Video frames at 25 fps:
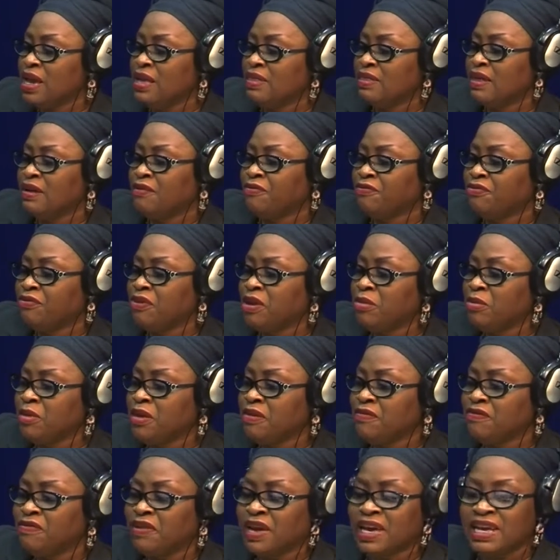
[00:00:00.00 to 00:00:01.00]
that frame
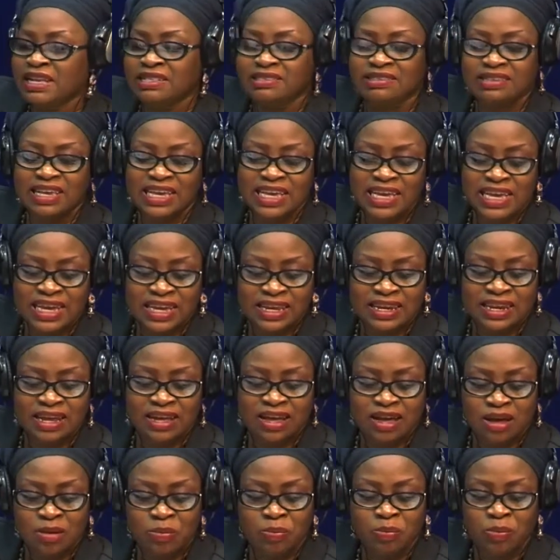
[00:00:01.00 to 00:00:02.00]
events in
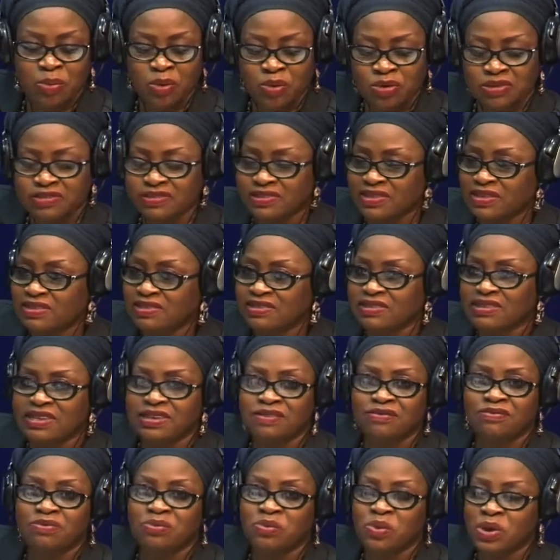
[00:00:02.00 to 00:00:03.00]
a
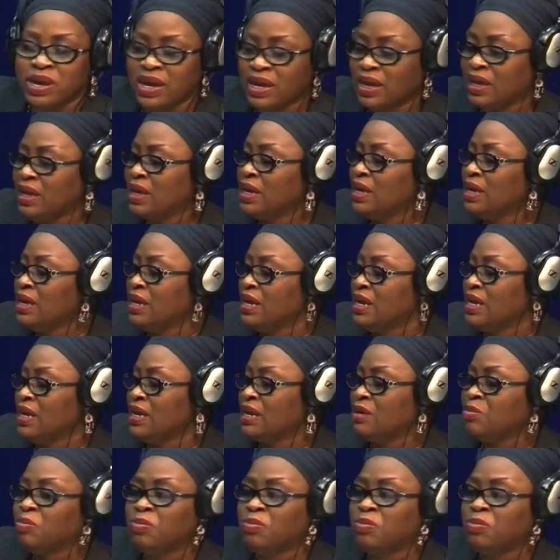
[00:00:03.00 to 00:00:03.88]
positive way, in a